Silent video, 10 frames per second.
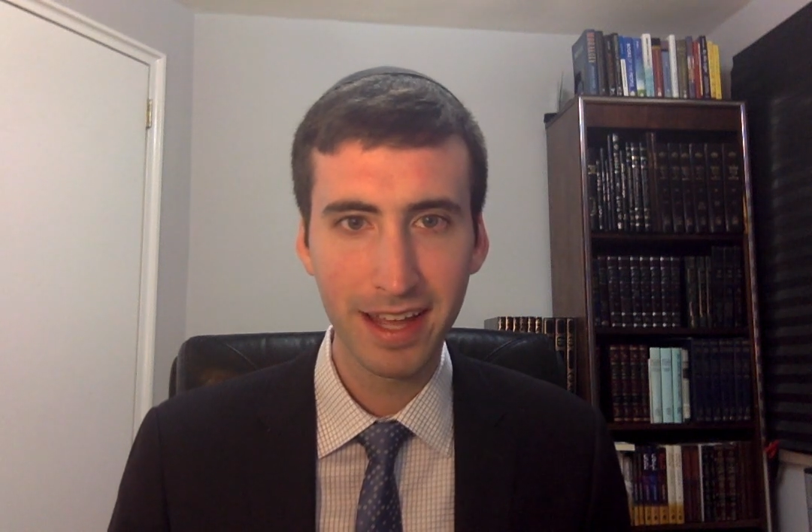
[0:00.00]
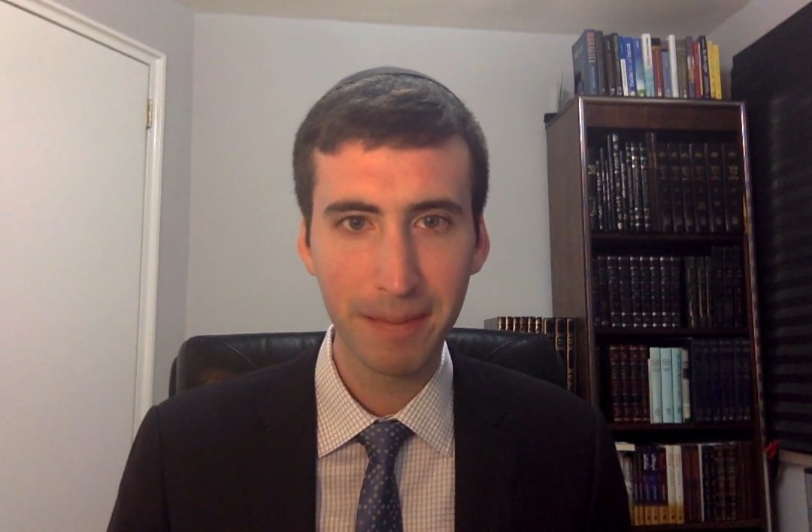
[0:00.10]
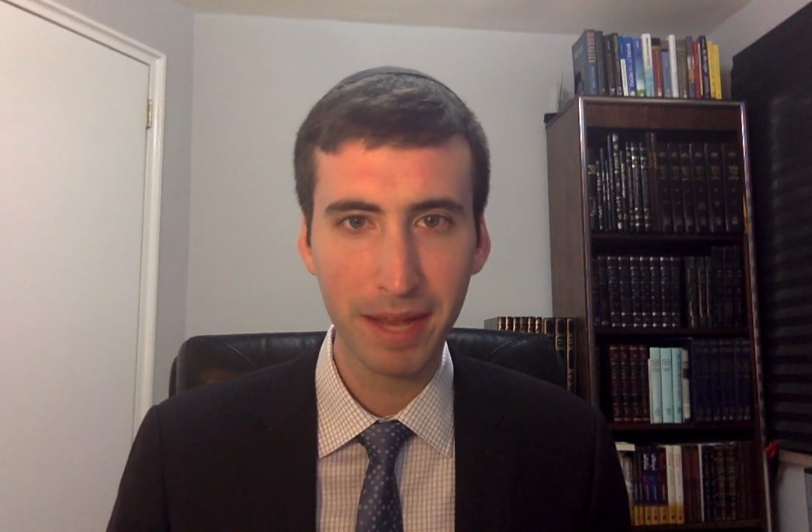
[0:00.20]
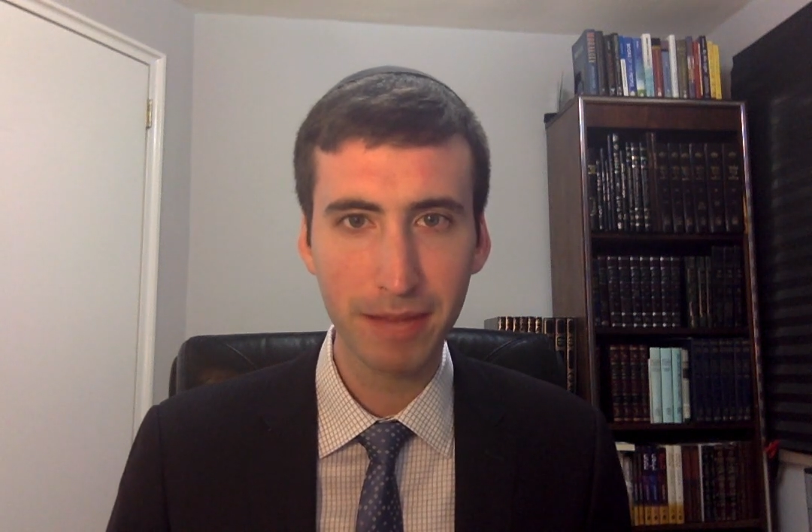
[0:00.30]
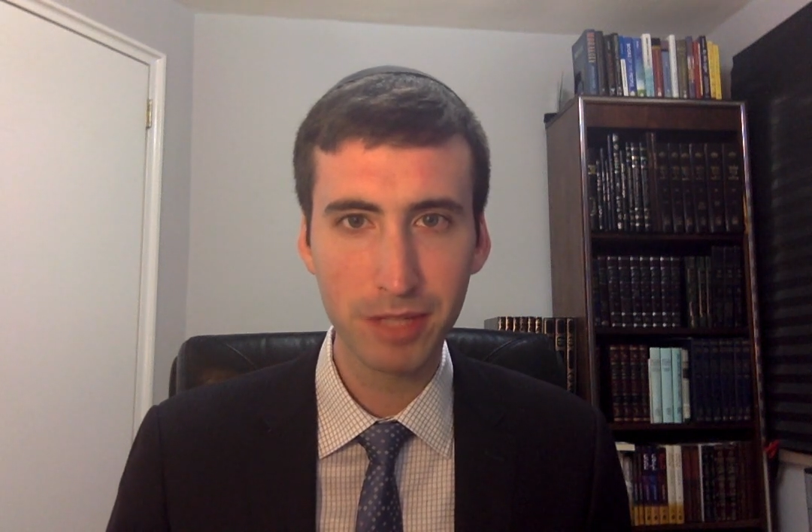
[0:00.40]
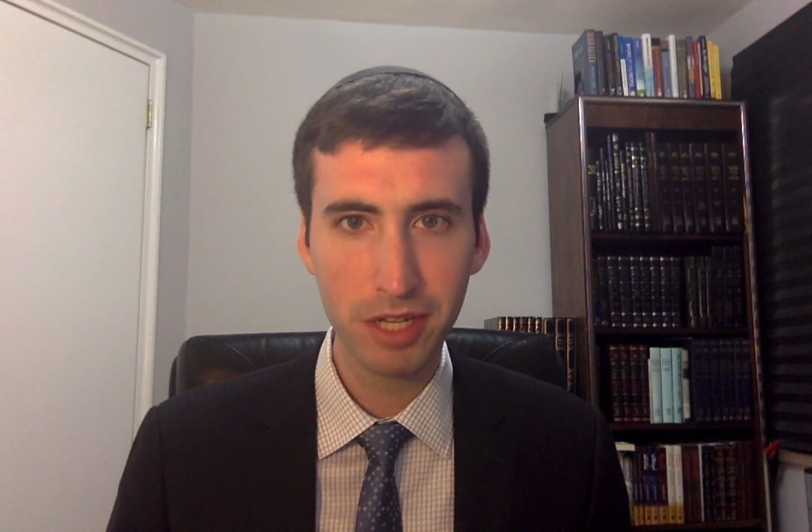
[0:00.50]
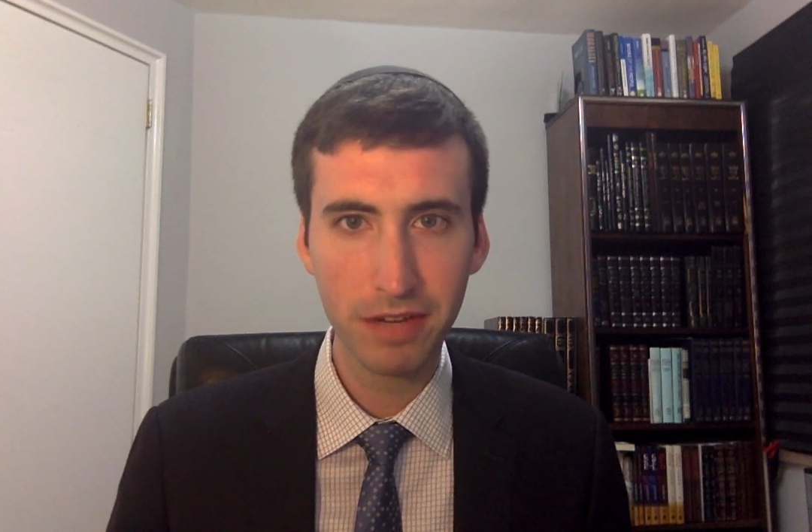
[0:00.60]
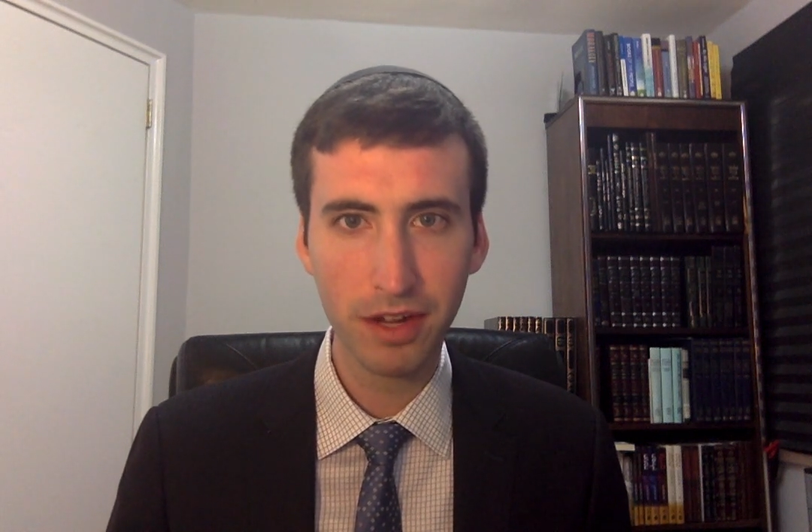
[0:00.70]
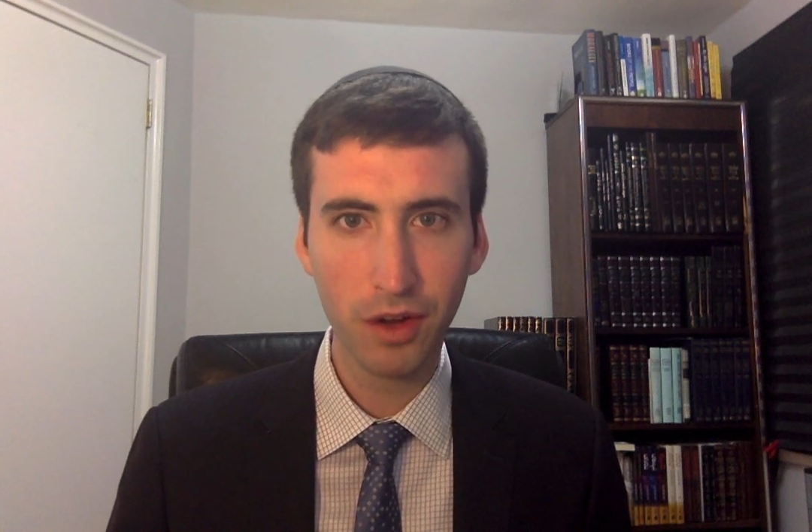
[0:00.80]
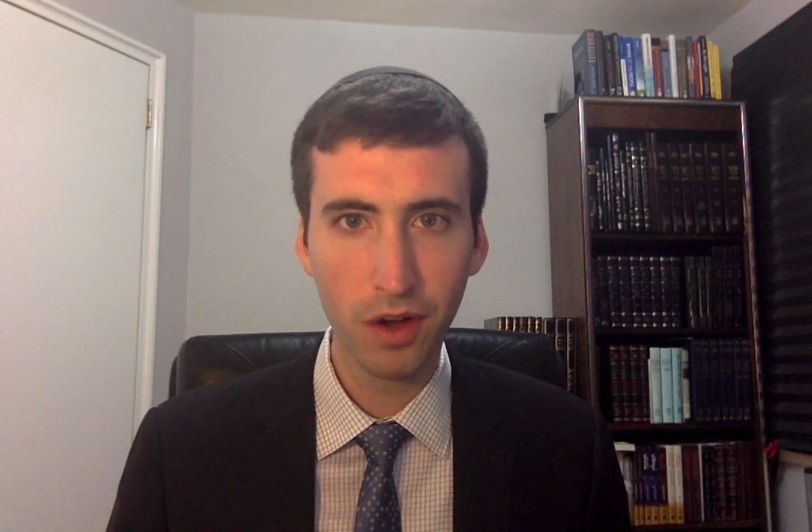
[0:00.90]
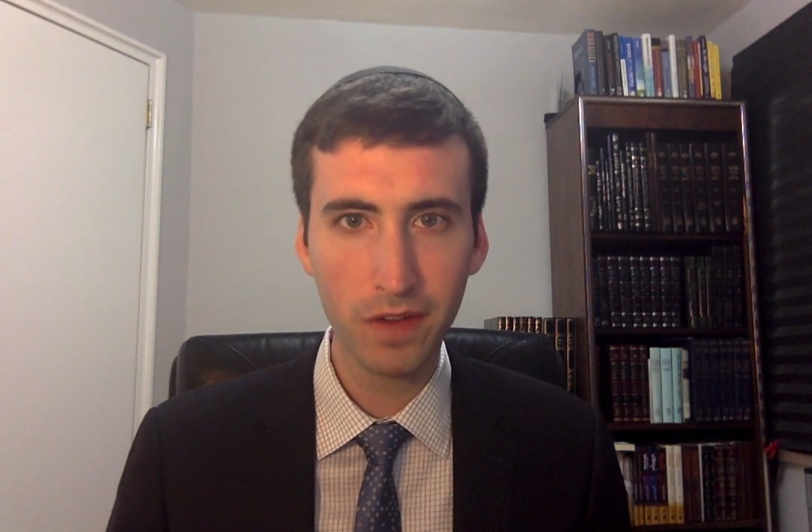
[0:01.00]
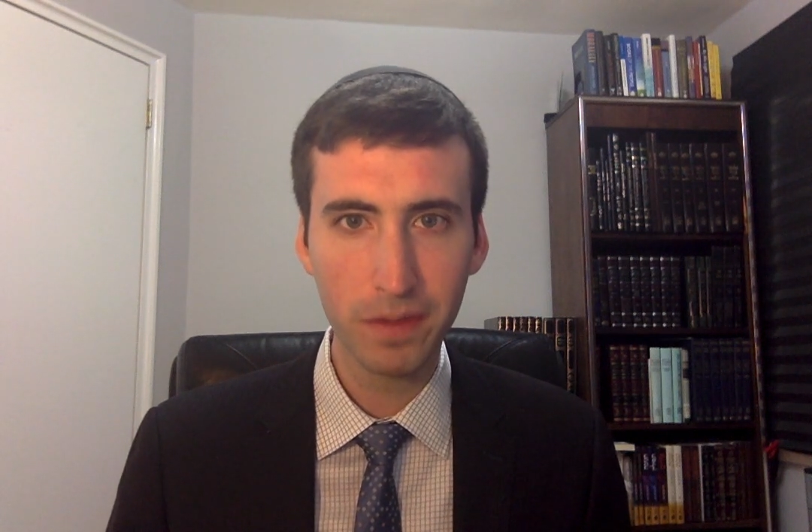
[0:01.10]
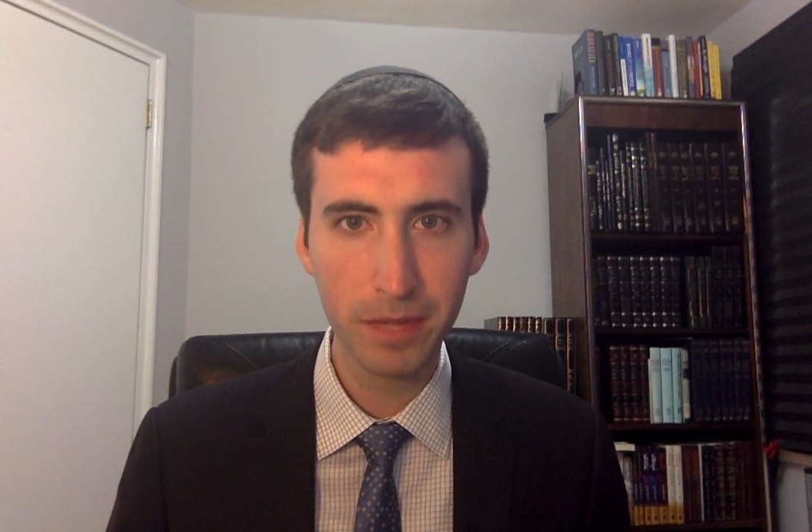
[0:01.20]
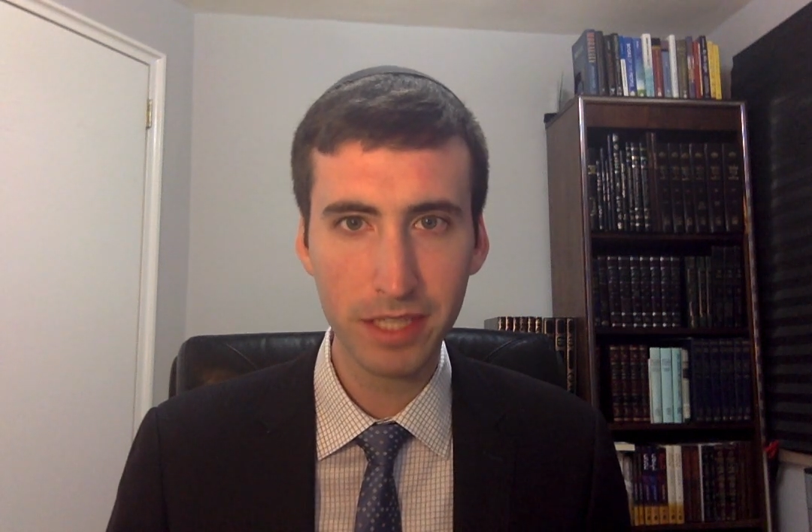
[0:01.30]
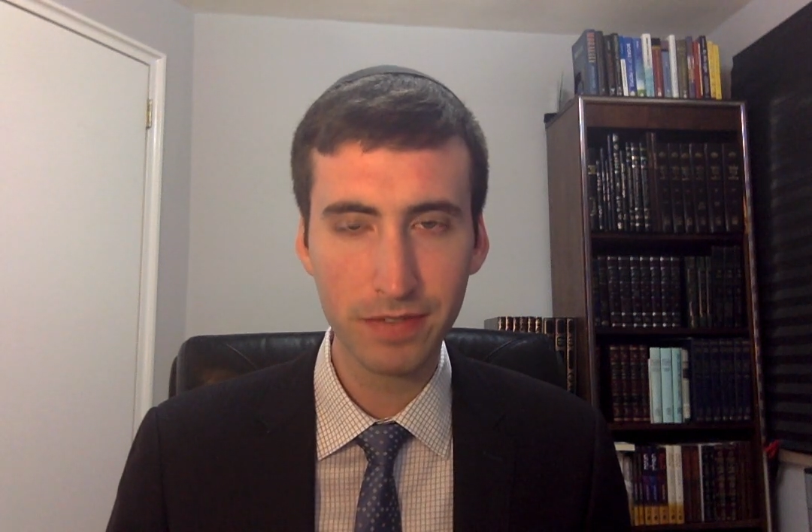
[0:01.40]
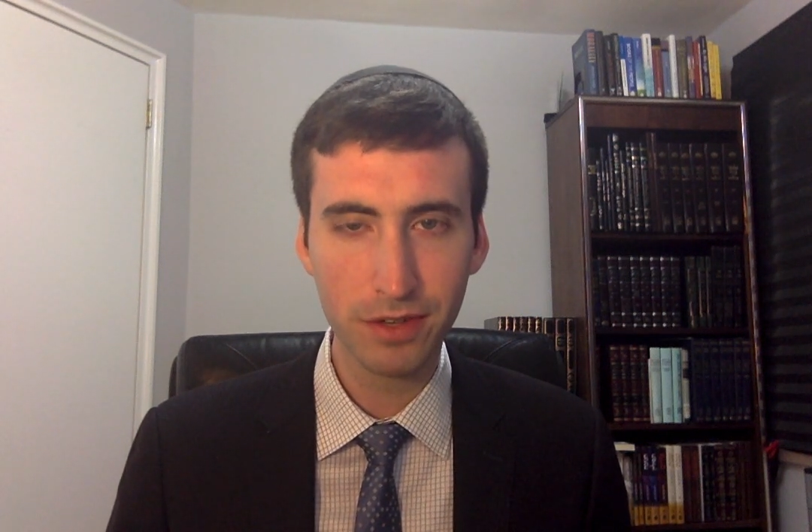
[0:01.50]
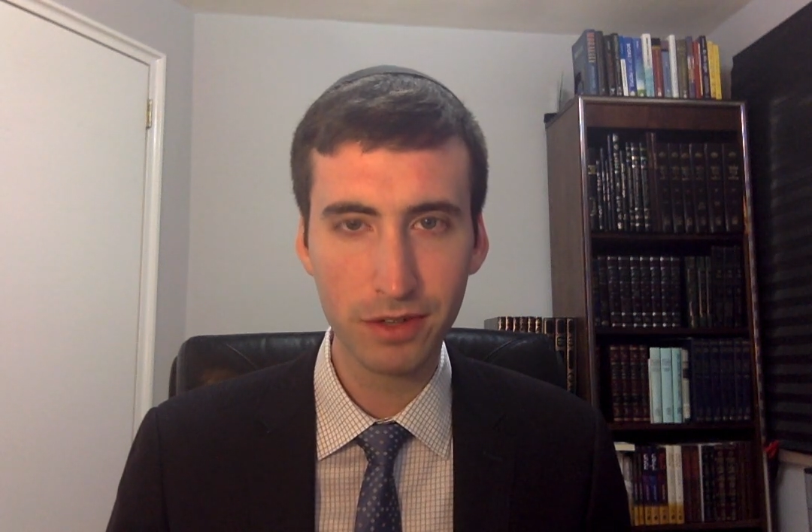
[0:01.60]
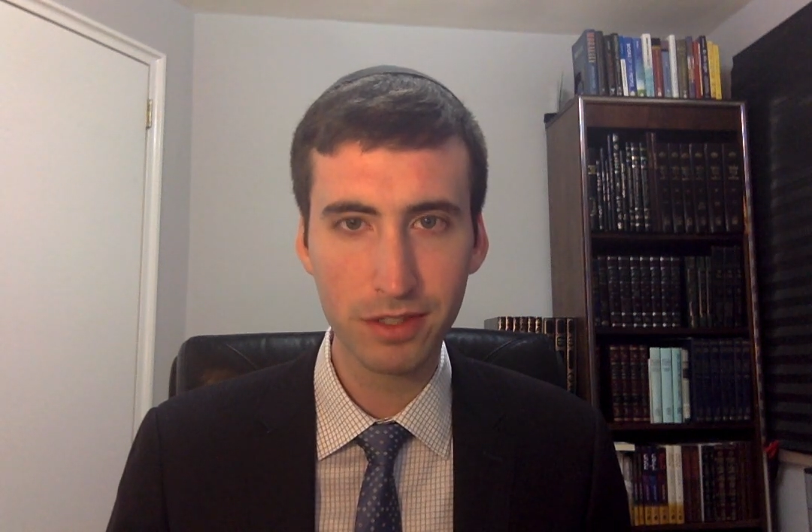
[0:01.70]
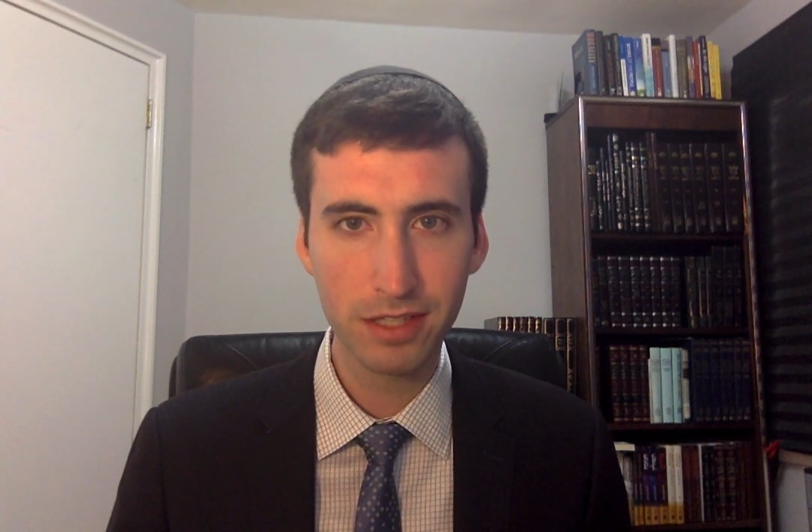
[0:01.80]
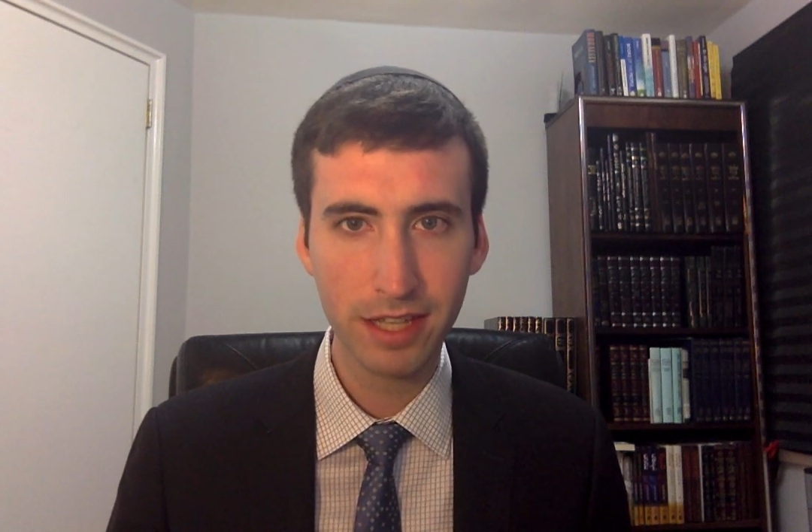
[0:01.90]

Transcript: by observing all the mitzvos